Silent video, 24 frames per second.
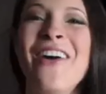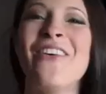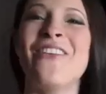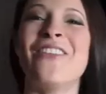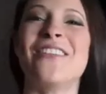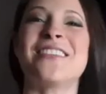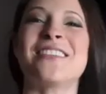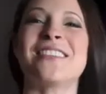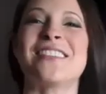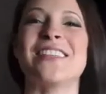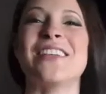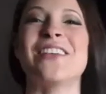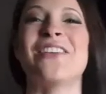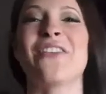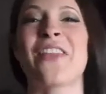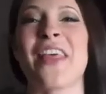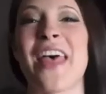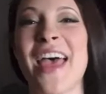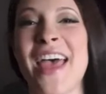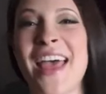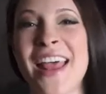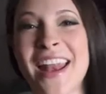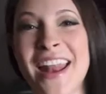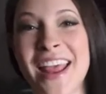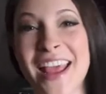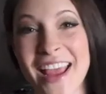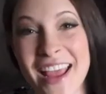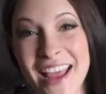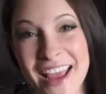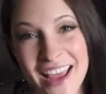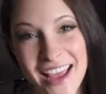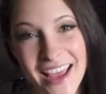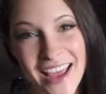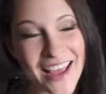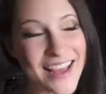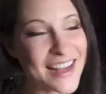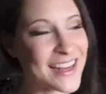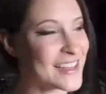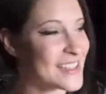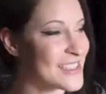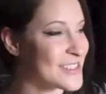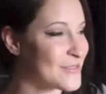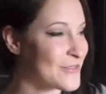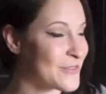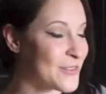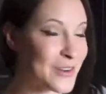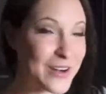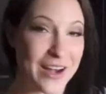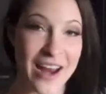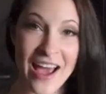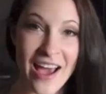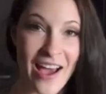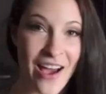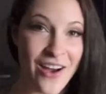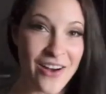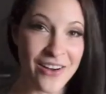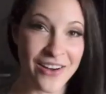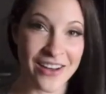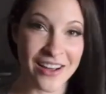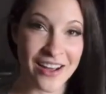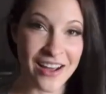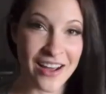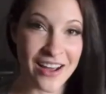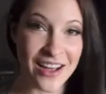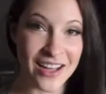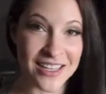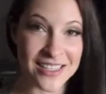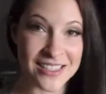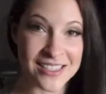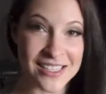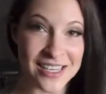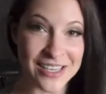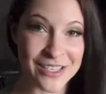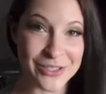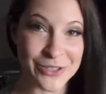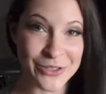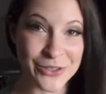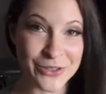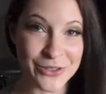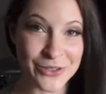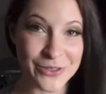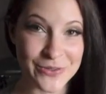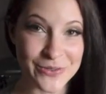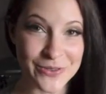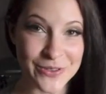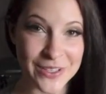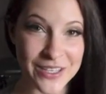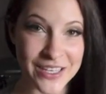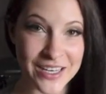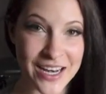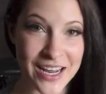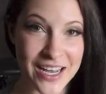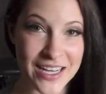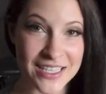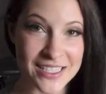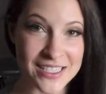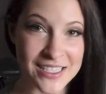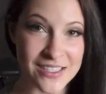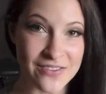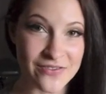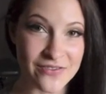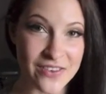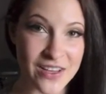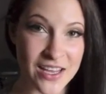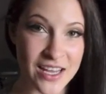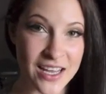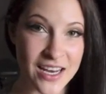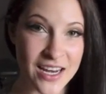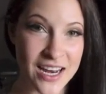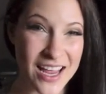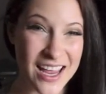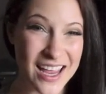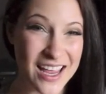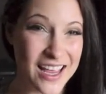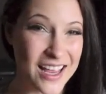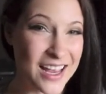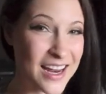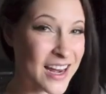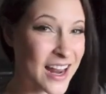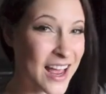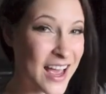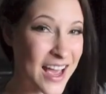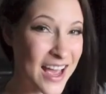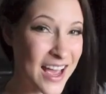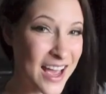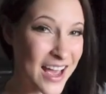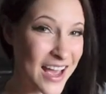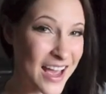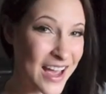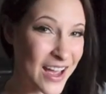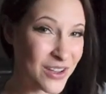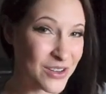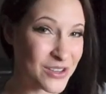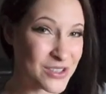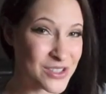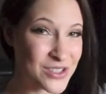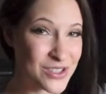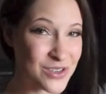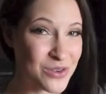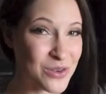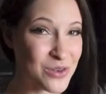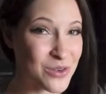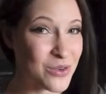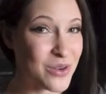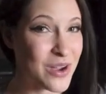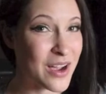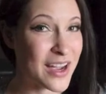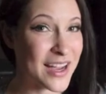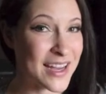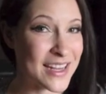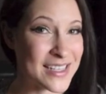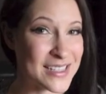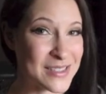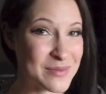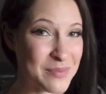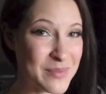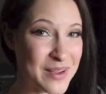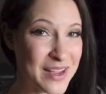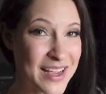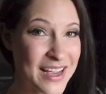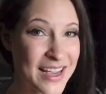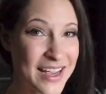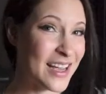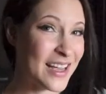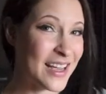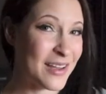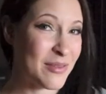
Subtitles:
we'll see you then, and for now, stay tuned for the next vid, and I'll show you guys my